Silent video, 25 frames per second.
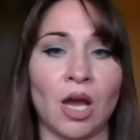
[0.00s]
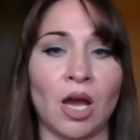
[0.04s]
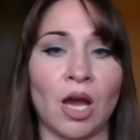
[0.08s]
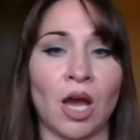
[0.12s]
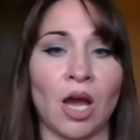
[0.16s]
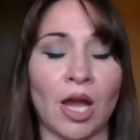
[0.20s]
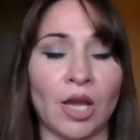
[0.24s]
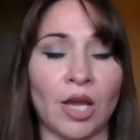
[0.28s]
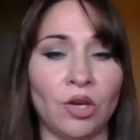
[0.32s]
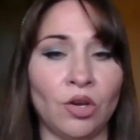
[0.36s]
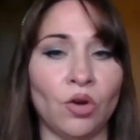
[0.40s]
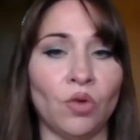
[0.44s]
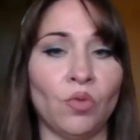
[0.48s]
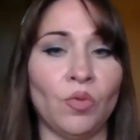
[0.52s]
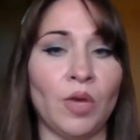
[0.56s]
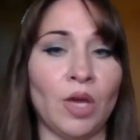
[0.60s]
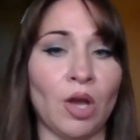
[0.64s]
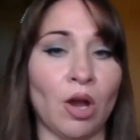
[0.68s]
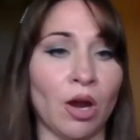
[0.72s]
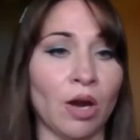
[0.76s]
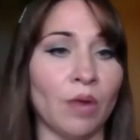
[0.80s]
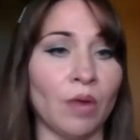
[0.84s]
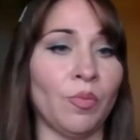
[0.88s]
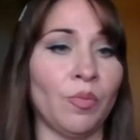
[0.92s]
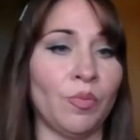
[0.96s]
I know we
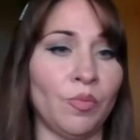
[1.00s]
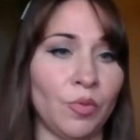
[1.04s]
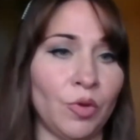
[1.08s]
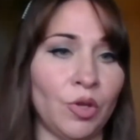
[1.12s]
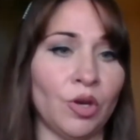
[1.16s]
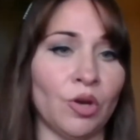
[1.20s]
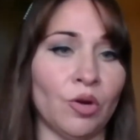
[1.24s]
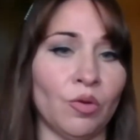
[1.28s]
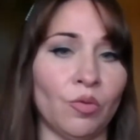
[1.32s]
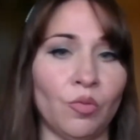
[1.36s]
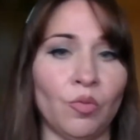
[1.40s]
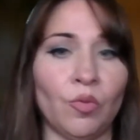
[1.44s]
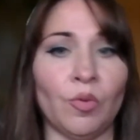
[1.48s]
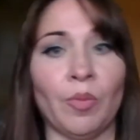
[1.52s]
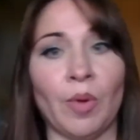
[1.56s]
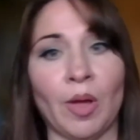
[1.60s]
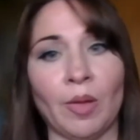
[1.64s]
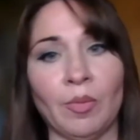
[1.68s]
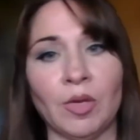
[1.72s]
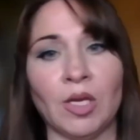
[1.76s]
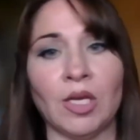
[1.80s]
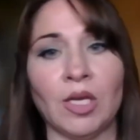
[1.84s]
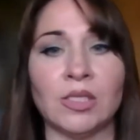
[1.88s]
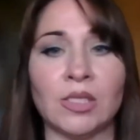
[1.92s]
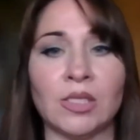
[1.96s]
are,
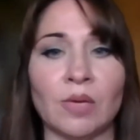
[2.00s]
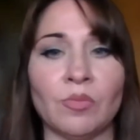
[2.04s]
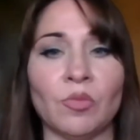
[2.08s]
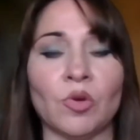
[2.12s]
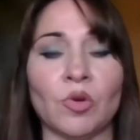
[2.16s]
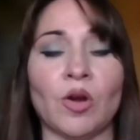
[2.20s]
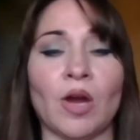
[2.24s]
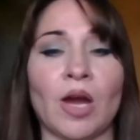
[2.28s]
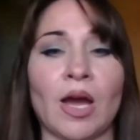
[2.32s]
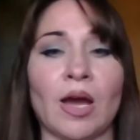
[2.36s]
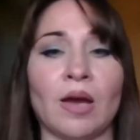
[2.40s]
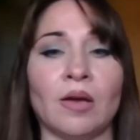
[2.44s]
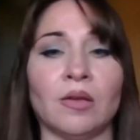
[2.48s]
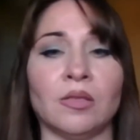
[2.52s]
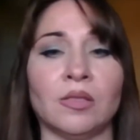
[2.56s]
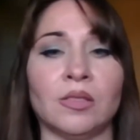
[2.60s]
Republican, Democrat,